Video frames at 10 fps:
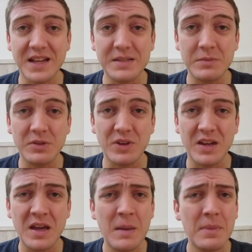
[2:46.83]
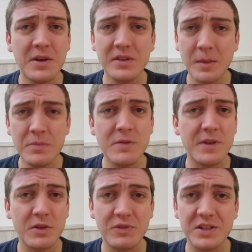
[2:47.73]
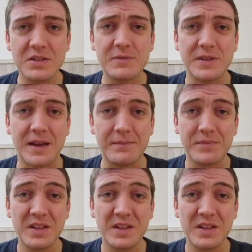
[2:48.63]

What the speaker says: hasn't been great, but there are a number of other reasons for that.